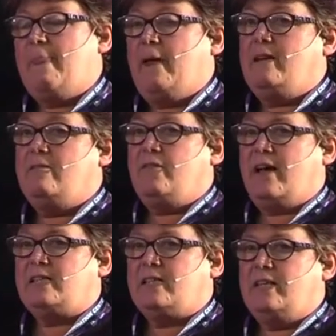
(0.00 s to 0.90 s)
and in
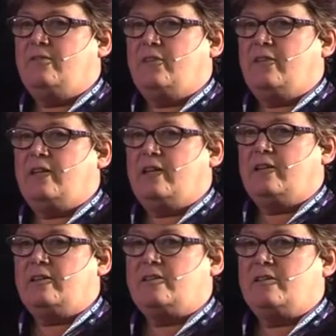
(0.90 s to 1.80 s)
fact, even
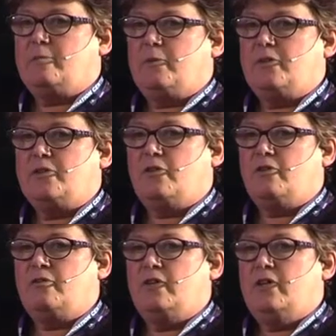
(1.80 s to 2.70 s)
uh, to the point of